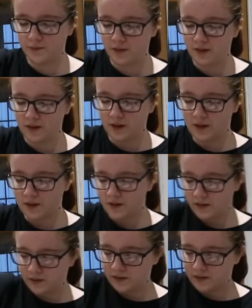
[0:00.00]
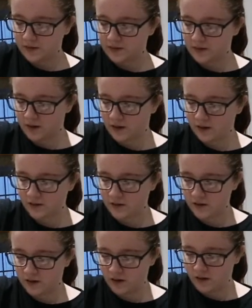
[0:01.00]
So she's
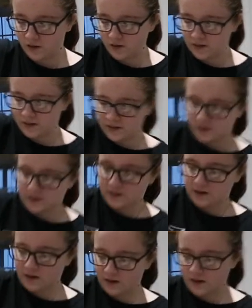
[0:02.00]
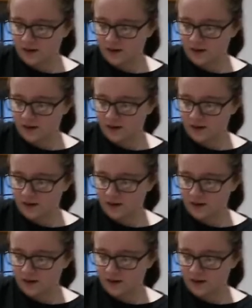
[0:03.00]
doing that by hand.